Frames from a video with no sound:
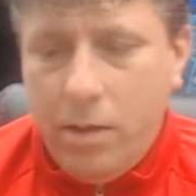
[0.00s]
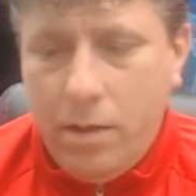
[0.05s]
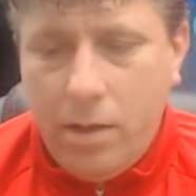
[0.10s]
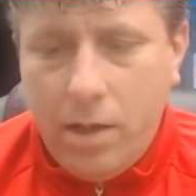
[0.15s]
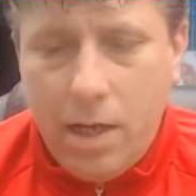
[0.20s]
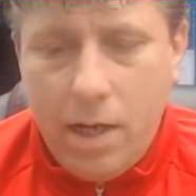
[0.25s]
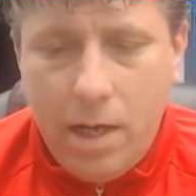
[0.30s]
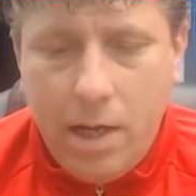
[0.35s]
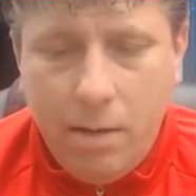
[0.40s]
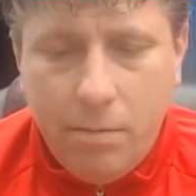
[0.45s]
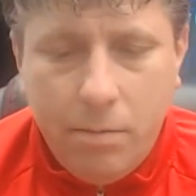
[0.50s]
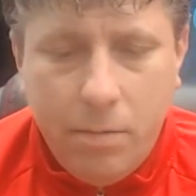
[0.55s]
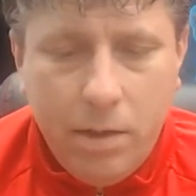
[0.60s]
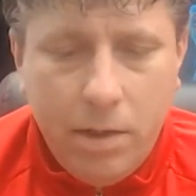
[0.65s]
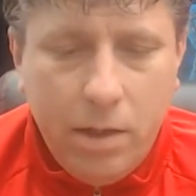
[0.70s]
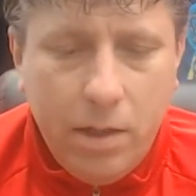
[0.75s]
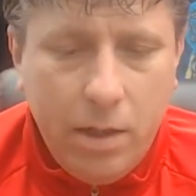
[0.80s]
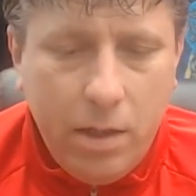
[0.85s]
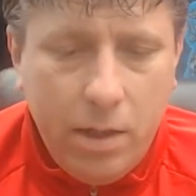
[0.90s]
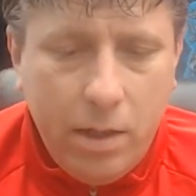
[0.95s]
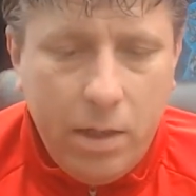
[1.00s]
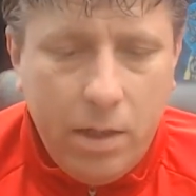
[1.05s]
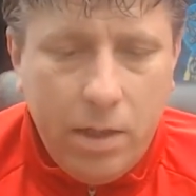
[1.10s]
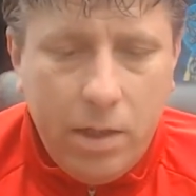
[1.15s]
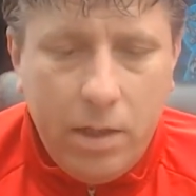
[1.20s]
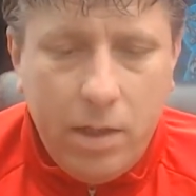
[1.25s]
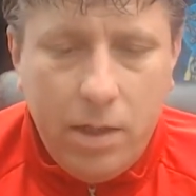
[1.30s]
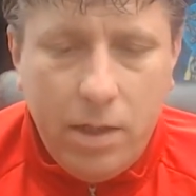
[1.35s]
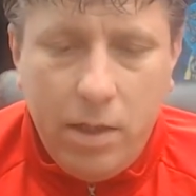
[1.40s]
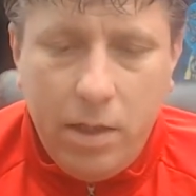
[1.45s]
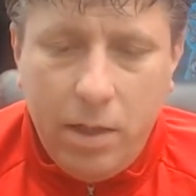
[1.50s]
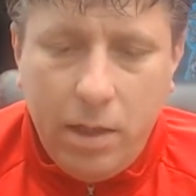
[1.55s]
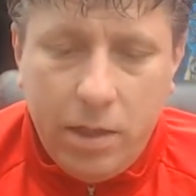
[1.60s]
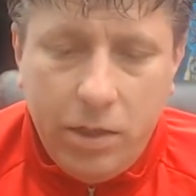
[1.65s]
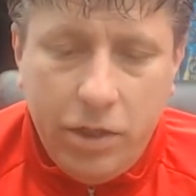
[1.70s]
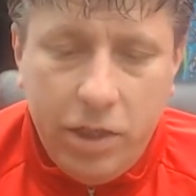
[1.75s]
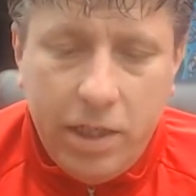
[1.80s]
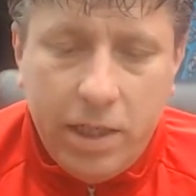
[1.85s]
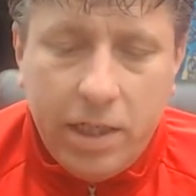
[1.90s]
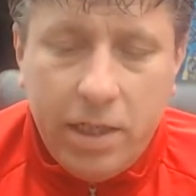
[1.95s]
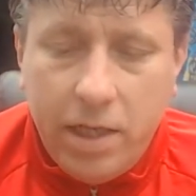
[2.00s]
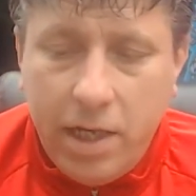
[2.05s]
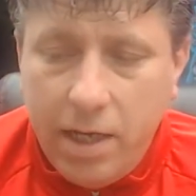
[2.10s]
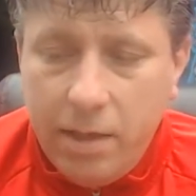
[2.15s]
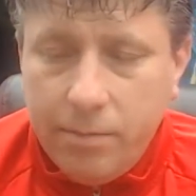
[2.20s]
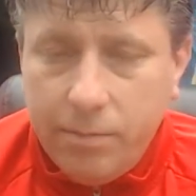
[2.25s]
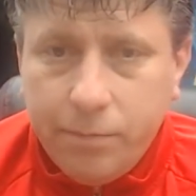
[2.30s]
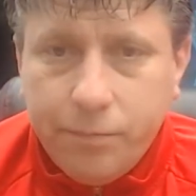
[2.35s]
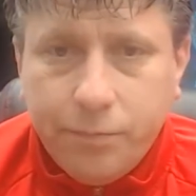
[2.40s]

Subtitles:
And she said, yeah.